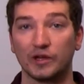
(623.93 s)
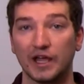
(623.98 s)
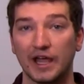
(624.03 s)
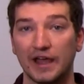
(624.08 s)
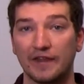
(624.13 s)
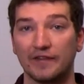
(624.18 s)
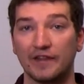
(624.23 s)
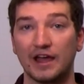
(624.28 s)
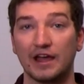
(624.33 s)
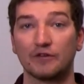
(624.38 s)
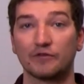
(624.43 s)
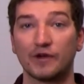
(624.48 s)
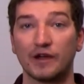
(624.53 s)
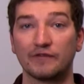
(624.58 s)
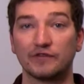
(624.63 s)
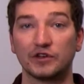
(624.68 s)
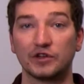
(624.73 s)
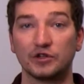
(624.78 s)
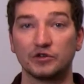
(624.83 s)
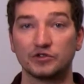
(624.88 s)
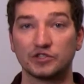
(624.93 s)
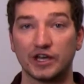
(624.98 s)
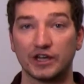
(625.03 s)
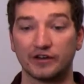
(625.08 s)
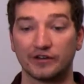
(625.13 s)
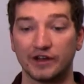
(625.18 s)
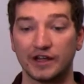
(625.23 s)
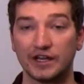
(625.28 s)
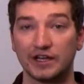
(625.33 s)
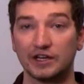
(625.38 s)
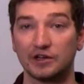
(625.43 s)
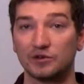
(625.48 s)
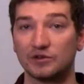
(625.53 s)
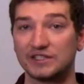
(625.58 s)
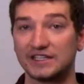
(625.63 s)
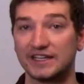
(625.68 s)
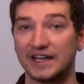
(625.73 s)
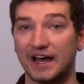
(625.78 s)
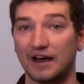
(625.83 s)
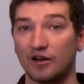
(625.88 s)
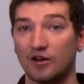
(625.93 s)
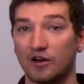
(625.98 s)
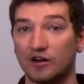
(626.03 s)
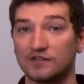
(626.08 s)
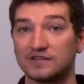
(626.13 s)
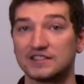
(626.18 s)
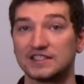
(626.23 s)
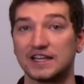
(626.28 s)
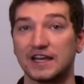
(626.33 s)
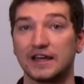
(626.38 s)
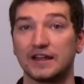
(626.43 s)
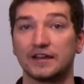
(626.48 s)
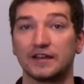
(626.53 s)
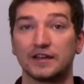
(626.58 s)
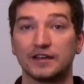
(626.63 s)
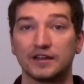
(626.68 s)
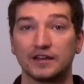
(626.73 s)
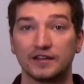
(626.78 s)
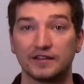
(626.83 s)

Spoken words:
and that revenue generated did not offset